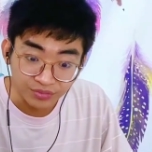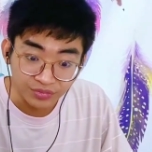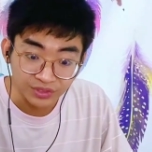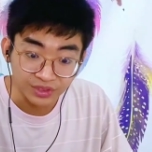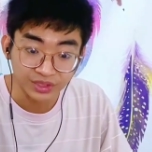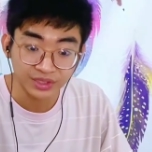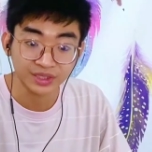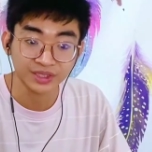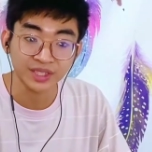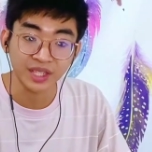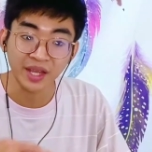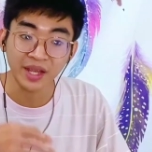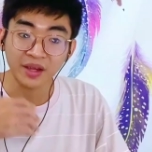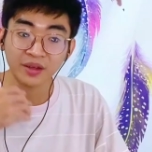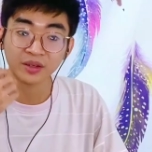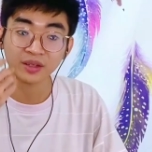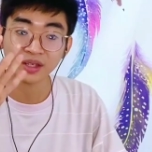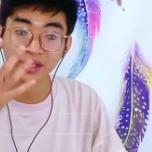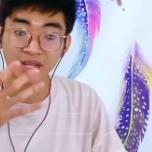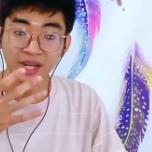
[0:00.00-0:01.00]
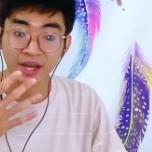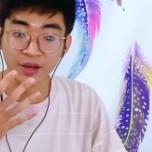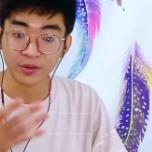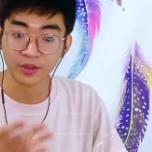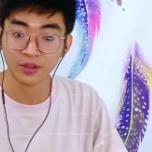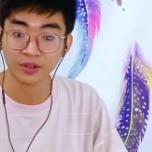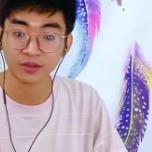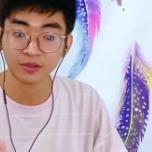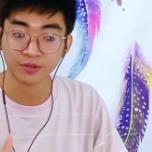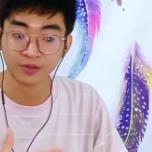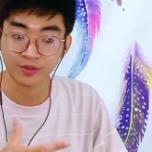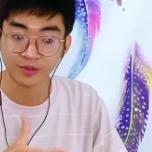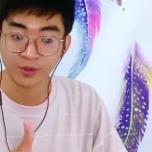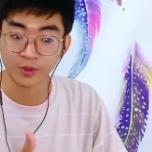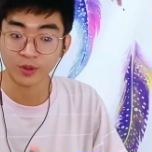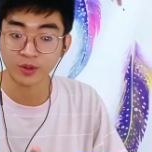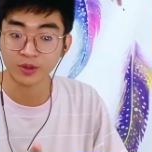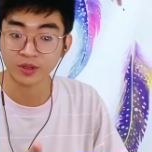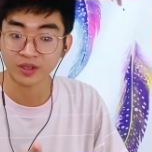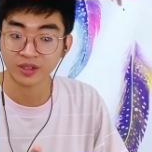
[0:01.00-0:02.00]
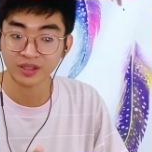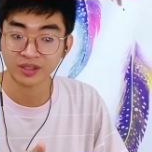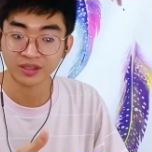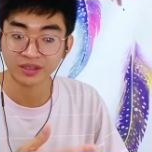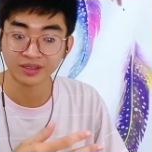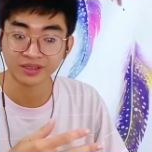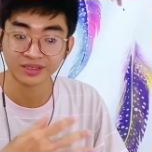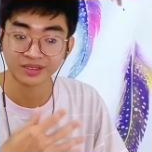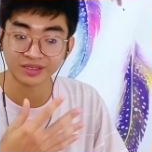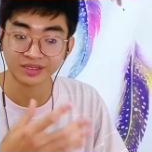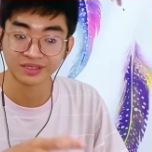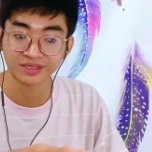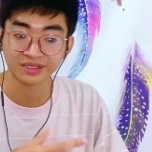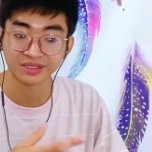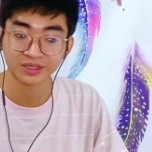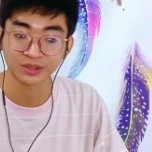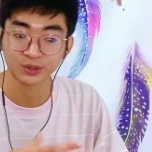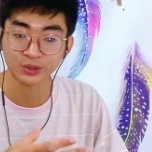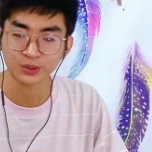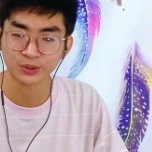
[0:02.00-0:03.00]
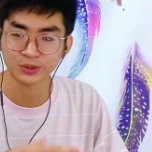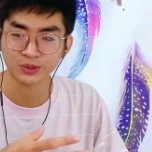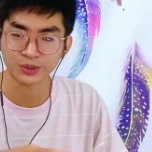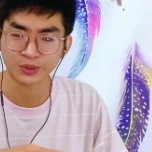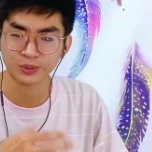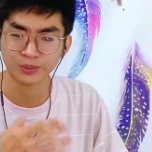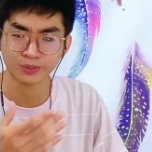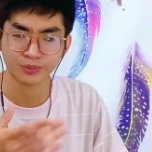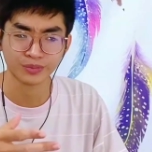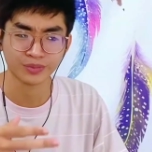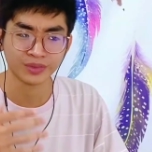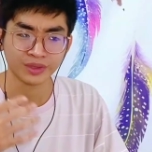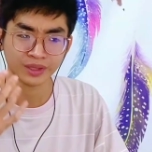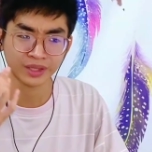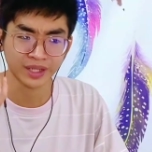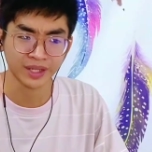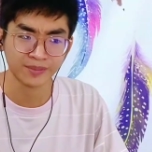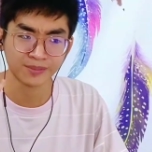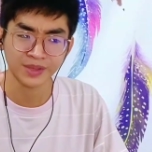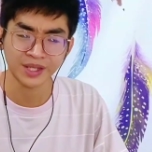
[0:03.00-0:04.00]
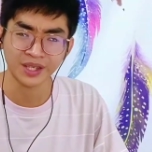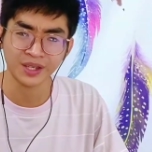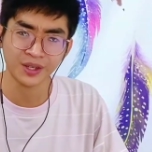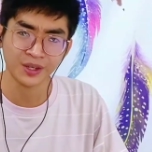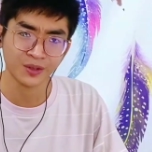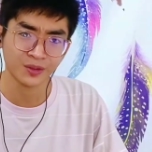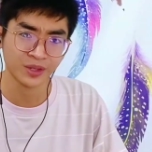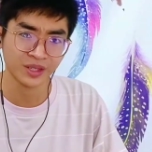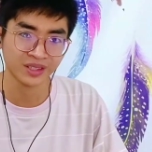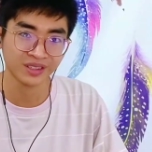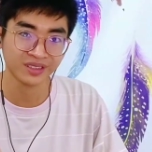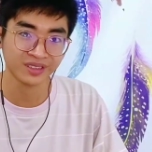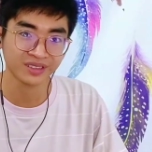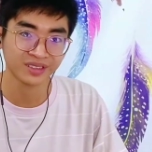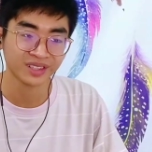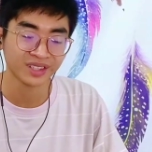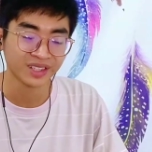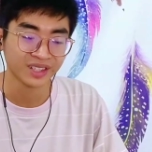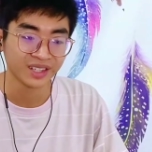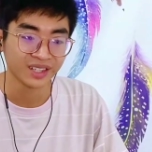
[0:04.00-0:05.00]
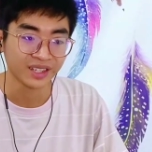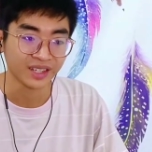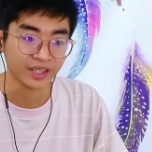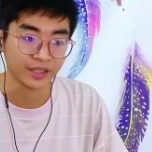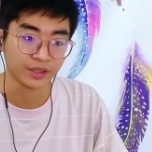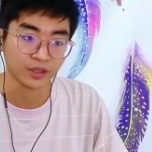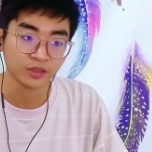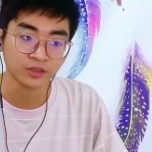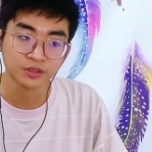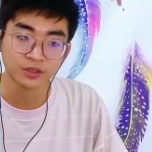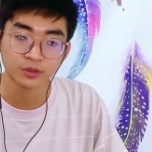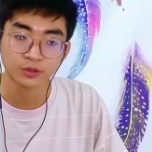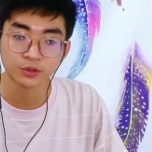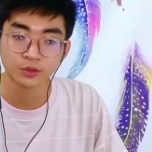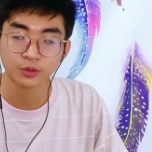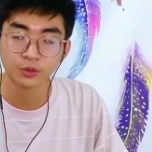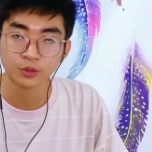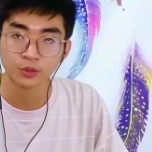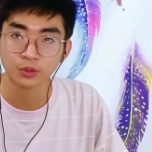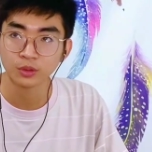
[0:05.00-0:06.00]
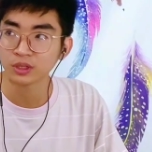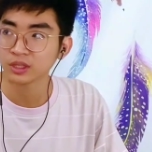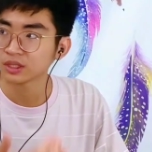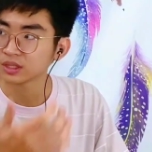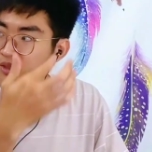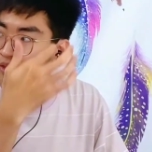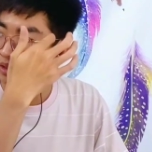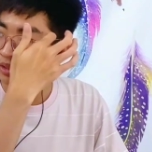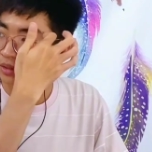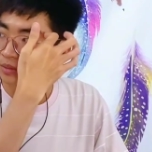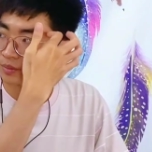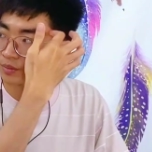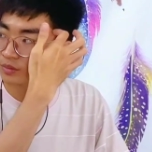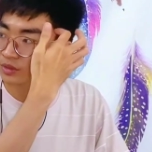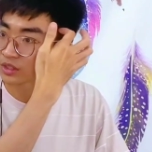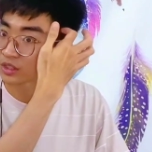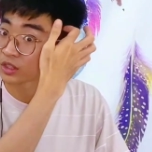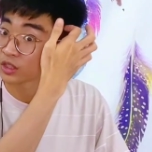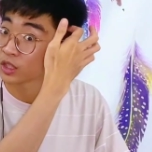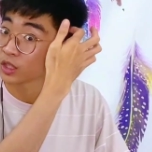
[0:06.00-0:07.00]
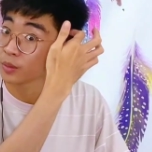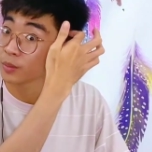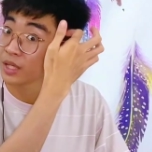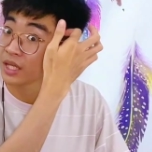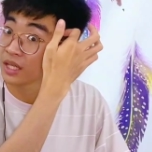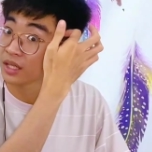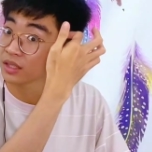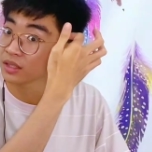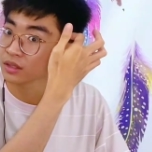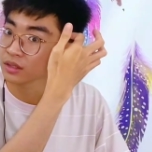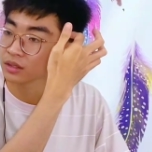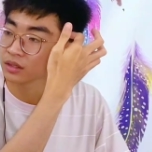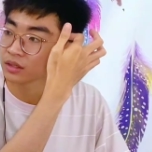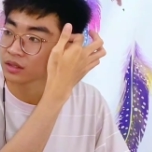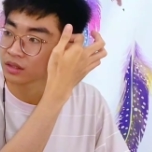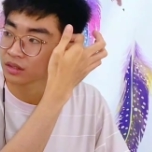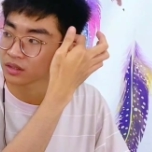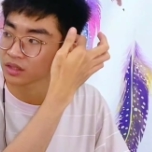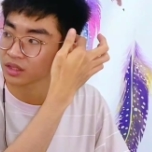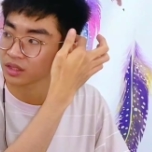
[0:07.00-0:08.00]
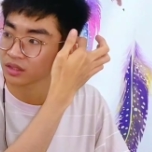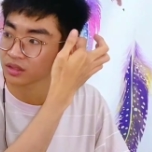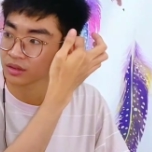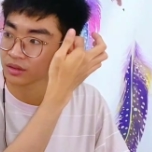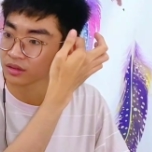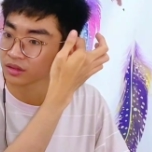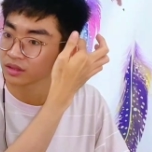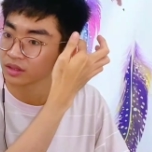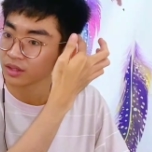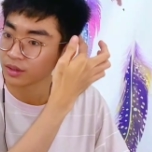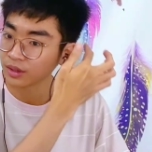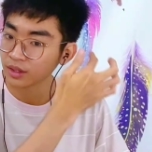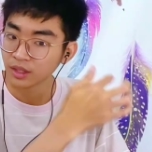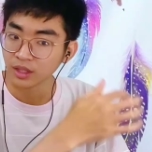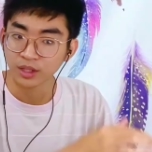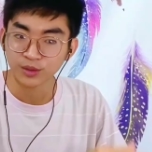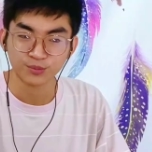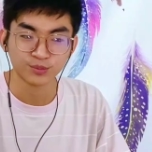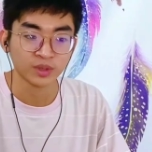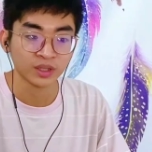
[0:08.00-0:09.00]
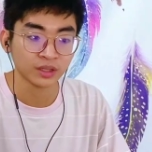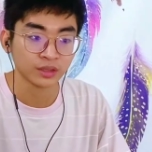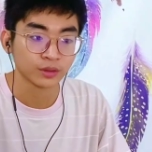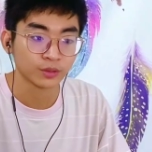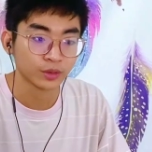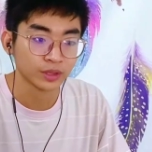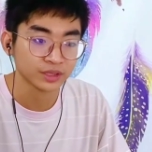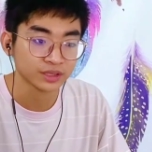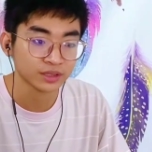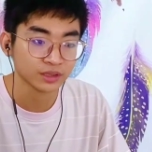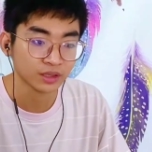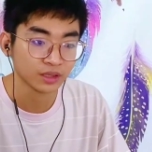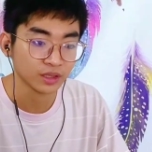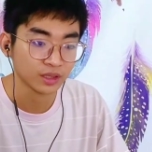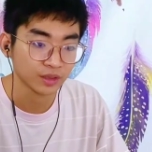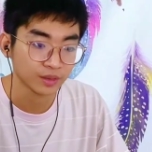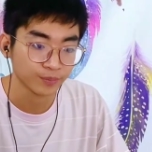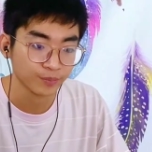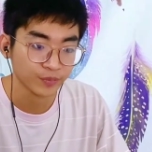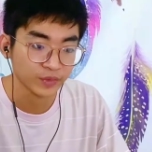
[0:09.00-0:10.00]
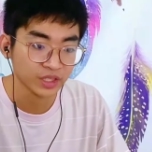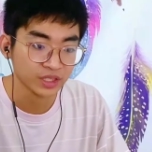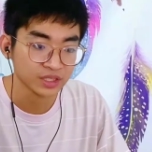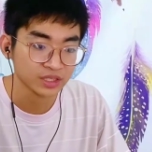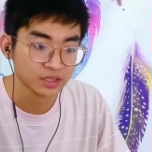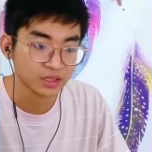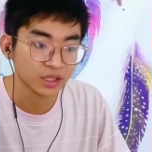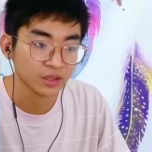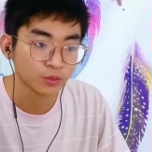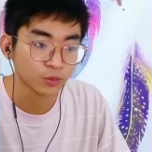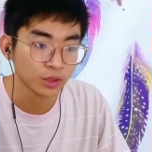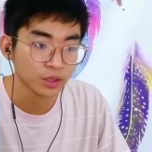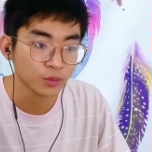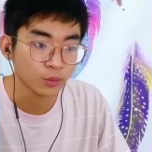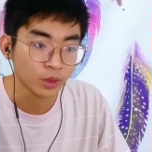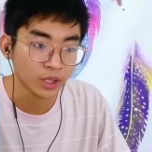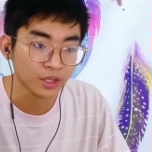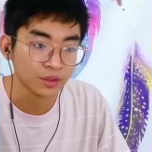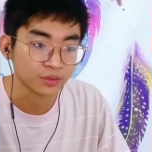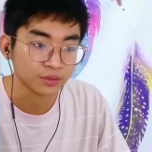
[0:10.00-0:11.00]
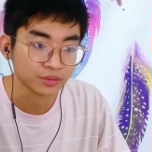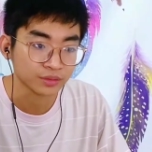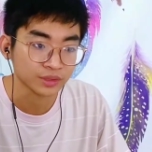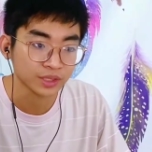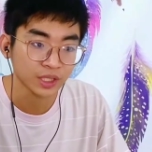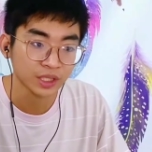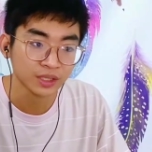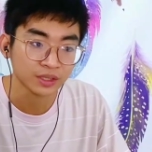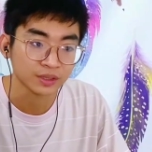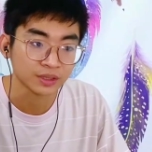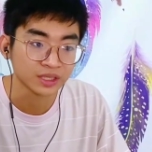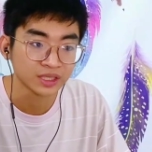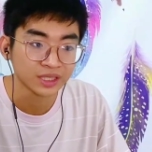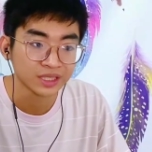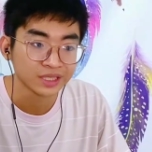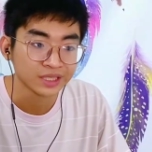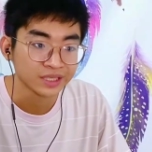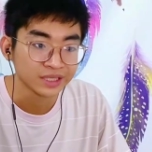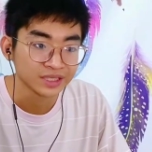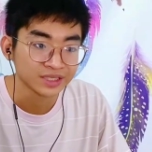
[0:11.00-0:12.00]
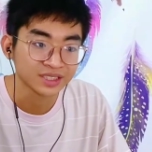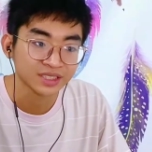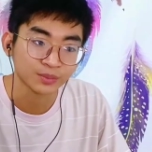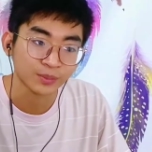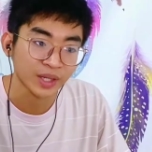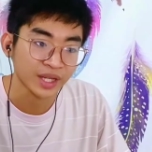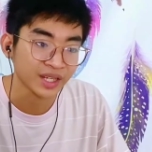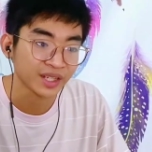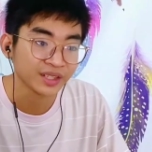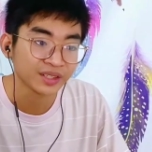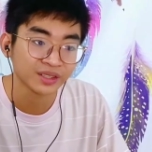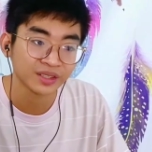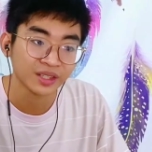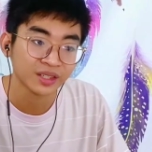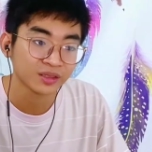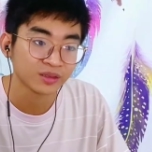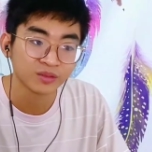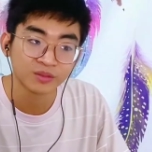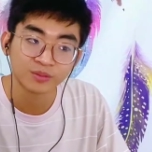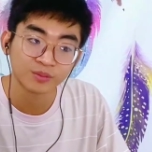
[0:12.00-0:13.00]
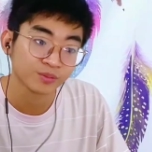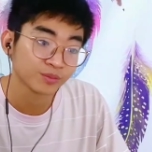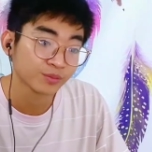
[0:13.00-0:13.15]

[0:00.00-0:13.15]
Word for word: singing louder for to, to let me hearing and also to um, Serbia. Yeah, but the rest is done pretty well. Yeah, Spain done